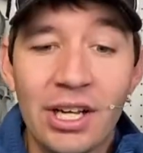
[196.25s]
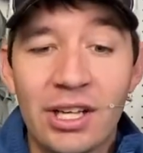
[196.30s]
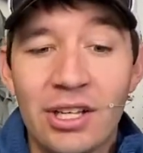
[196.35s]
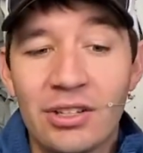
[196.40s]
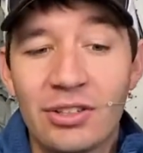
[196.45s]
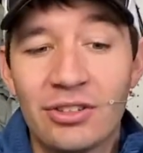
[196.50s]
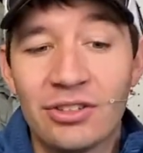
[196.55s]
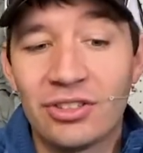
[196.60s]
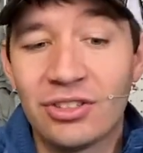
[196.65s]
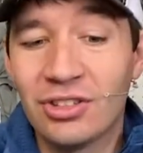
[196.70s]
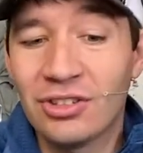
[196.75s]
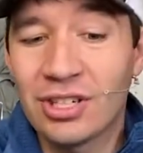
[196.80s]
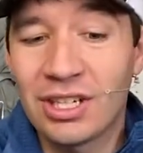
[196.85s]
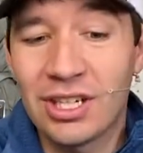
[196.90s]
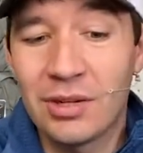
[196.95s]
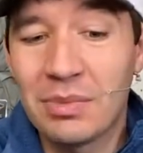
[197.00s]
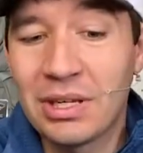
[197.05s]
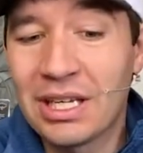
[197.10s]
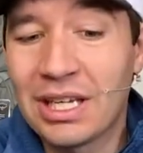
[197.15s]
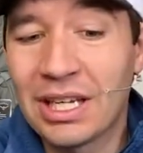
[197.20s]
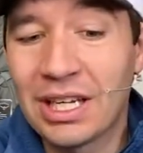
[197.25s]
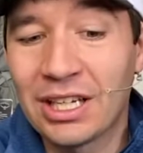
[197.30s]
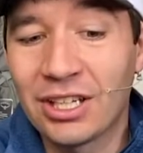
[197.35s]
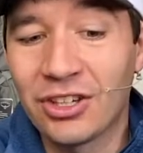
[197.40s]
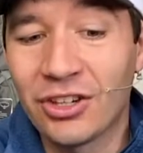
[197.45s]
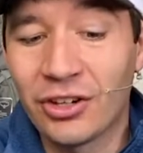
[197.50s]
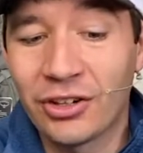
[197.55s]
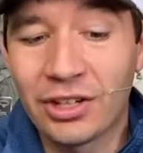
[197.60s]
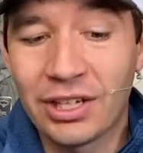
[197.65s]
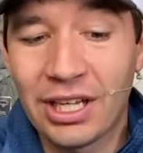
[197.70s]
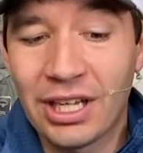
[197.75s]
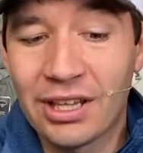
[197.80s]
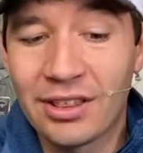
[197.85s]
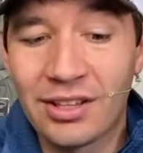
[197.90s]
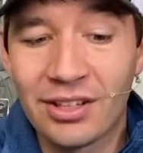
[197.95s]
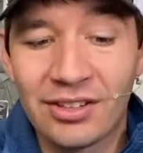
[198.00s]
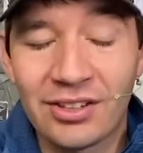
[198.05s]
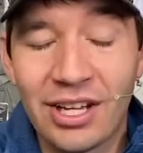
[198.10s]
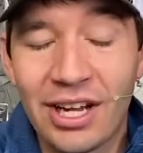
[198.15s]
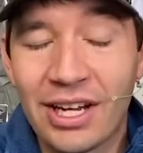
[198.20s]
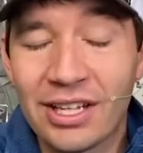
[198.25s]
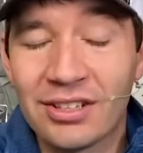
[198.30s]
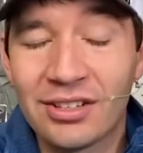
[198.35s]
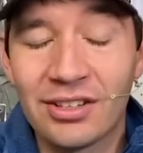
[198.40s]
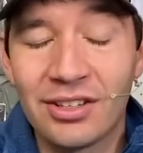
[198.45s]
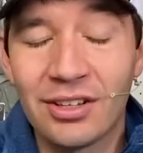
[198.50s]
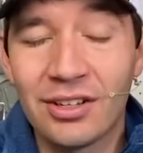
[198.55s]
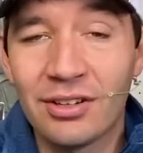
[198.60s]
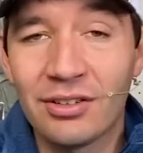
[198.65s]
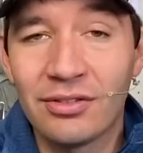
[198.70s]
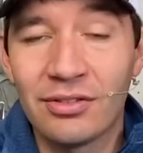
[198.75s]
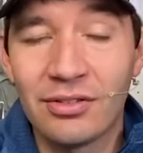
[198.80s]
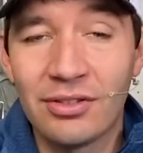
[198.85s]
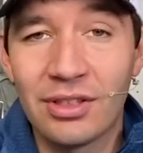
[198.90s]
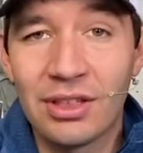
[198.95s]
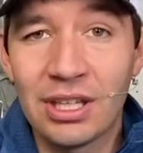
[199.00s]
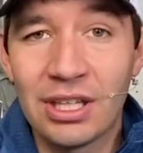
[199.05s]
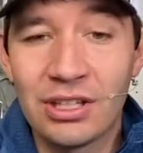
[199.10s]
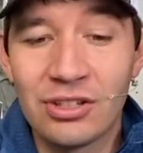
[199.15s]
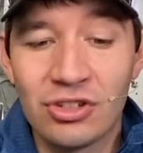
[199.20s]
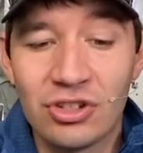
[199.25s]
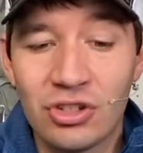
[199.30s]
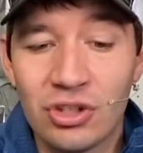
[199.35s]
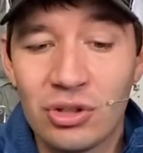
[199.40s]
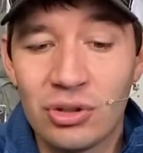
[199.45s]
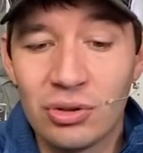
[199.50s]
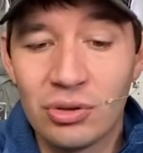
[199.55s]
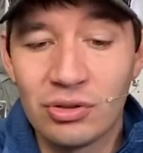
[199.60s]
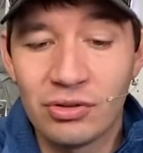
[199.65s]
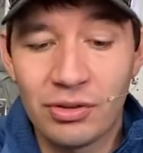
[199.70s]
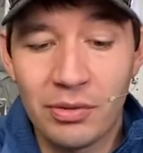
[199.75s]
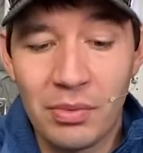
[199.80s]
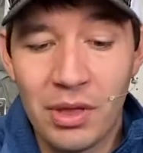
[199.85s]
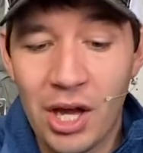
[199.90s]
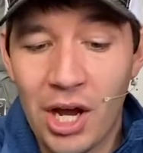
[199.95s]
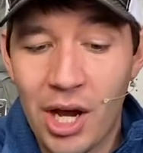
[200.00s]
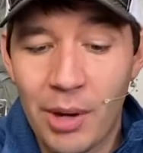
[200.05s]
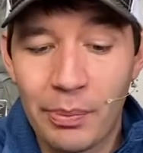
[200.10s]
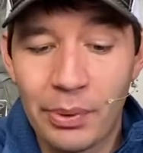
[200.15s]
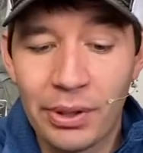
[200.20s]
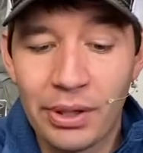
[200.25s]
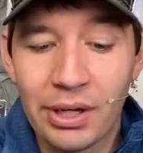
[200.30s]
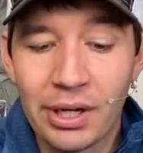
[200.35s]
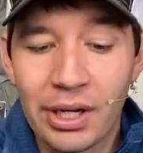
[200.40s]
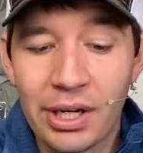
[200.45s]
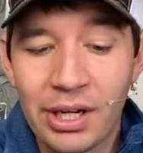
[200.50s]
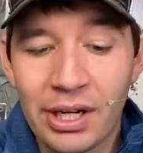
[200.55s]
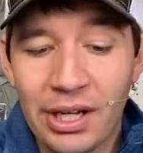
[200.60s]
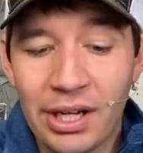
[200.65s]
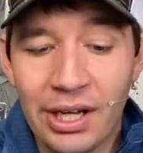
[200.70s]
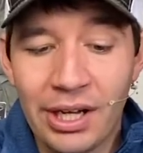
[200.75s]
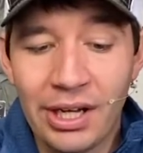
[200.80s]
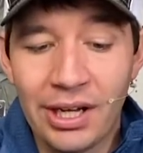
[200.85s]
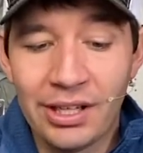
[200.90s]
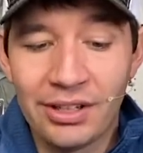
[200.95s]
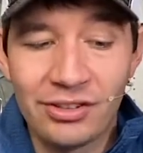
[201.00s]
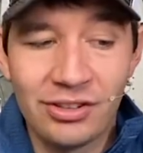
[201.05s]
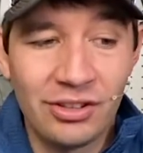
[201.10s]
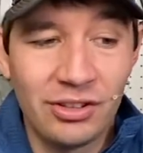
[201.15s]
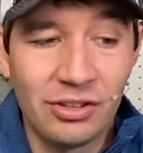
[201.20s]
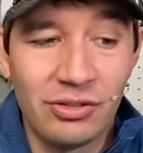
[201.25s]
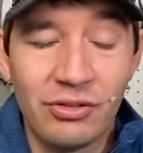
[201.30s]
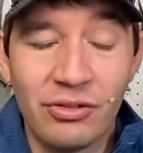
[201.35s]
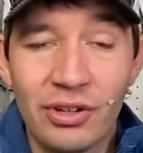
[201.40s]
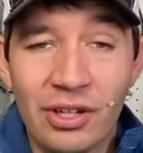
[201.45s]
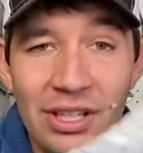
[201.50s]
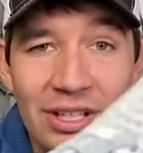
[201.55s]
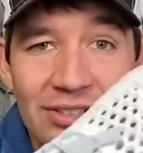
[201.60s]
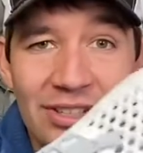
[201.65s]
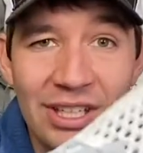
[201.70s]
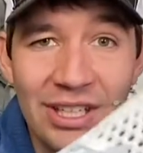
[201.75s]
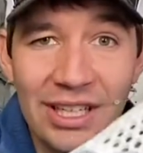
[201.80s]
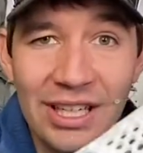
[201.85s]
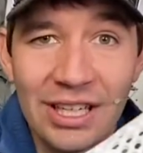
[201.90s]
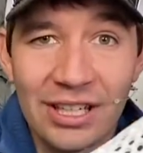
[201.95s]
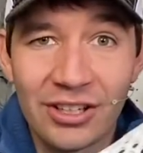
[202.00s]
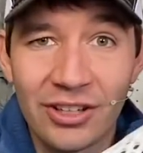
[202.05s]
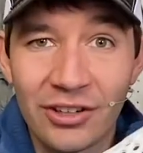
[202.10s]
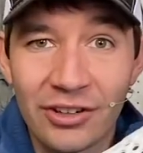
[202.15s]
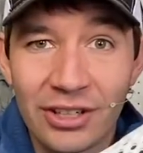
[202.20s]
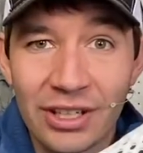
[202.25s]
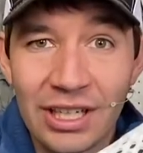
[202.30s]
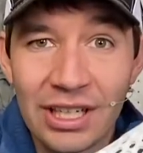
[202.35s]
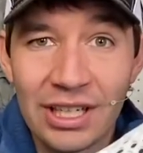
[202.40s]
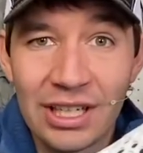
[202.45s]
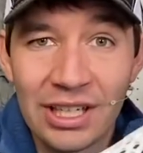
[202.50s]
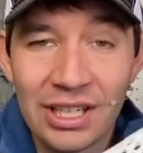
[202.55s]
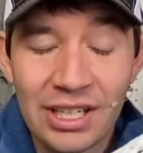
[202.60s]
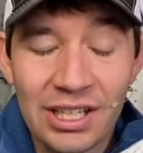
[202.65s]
You're still going to be getting dirt in the sides of these shoes from the upper, so your foot is going to get dirty.